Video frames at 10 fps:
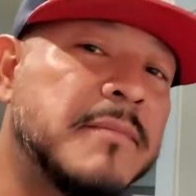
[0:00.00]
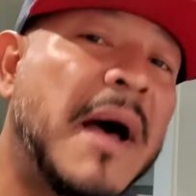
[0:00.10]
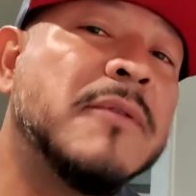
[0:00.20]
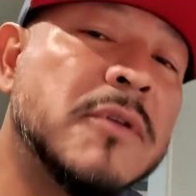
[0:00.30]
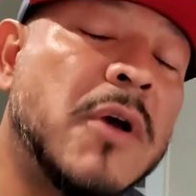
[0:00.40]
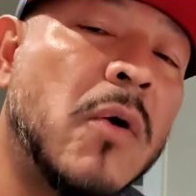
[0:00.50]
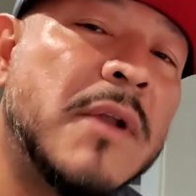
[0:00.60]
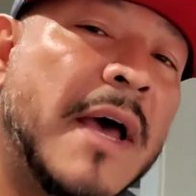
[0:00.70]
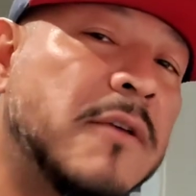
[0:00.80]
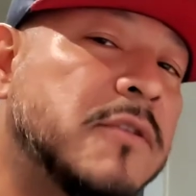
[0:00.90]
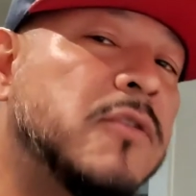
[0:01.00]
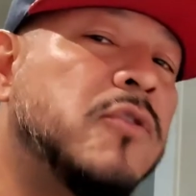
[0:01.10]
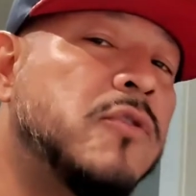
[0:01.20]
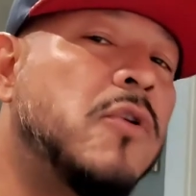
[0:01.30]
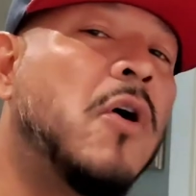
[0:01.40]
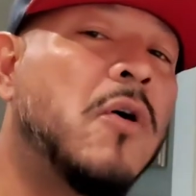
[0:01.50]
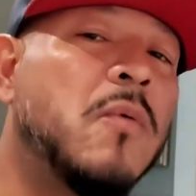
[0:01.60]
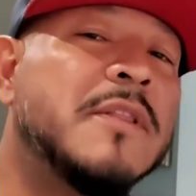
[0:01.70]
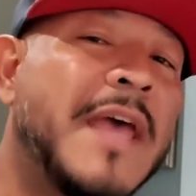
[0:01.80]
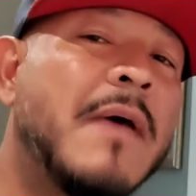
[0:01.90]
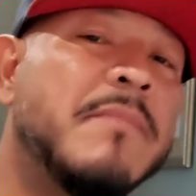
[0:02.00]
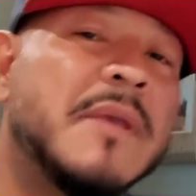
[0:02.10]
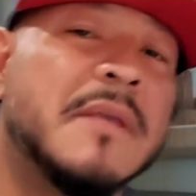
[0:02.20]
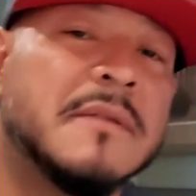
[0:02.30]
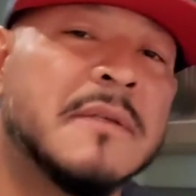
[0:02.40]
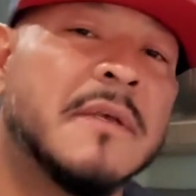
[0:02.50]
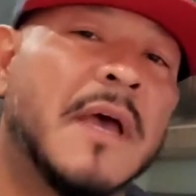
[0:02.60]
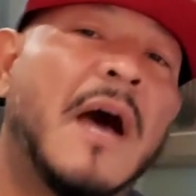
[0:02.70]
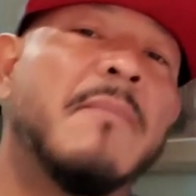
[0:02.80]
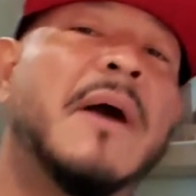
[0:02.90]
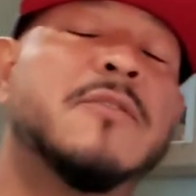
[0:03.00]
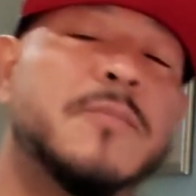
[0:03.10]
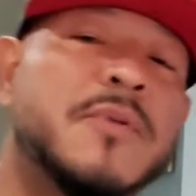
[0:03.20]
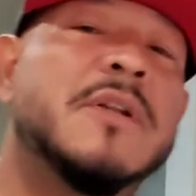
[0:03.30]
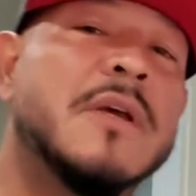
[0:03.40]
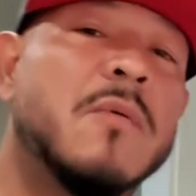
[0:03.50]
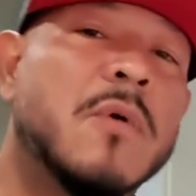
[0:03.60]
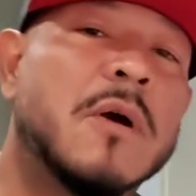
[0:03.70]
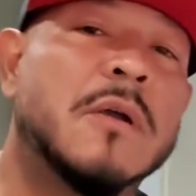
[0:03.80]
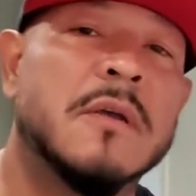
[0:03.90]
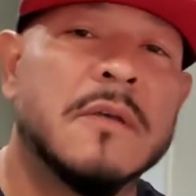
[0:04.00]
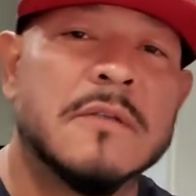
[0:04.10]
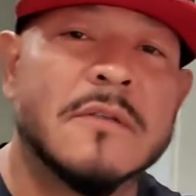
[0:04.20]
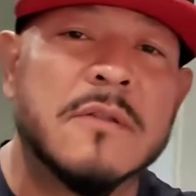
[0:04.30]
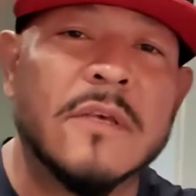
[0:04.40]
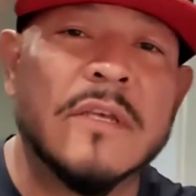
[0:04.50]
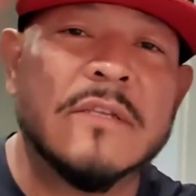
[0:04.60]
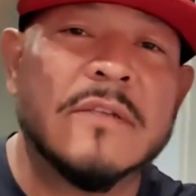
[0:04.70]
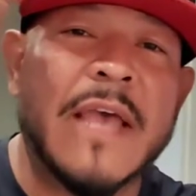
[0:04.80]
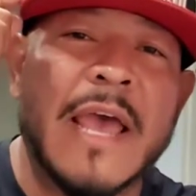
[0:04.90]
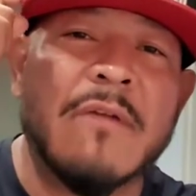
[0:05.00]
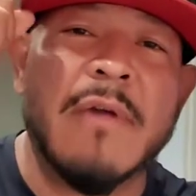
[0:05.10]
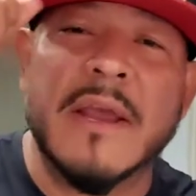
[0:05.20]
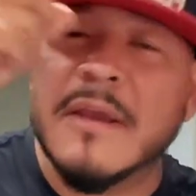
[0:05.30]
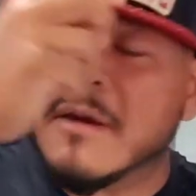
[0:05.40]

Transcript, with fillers: about to go down. So you know what that means. I'm about to put in work. So this hat right